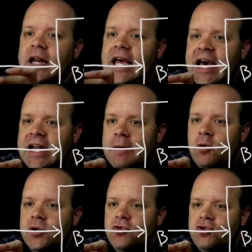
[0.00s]
and I'm
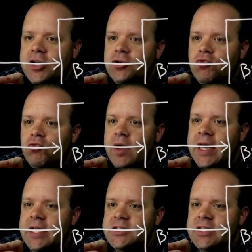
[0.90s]
going to try to
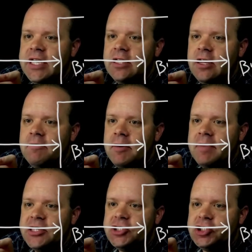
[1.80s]
raise the income by
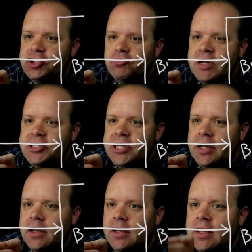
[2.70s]
stretching
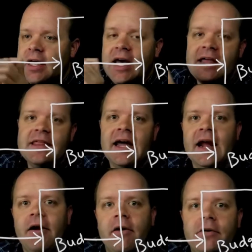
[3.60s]
that
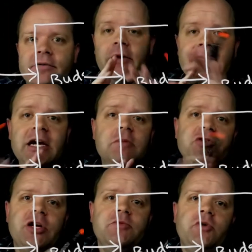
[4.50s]
arrow. Now, income
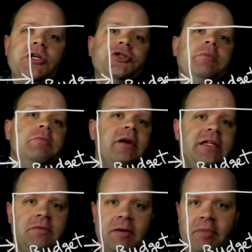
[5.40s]
streams will contribute money
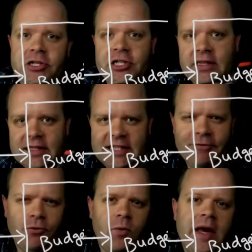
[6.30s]
to my budget in
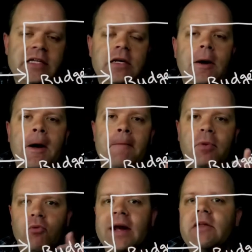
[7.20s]
different ways, but
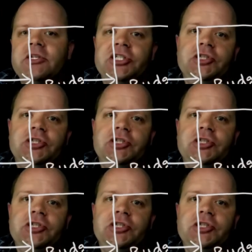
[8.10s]
right now let's just use a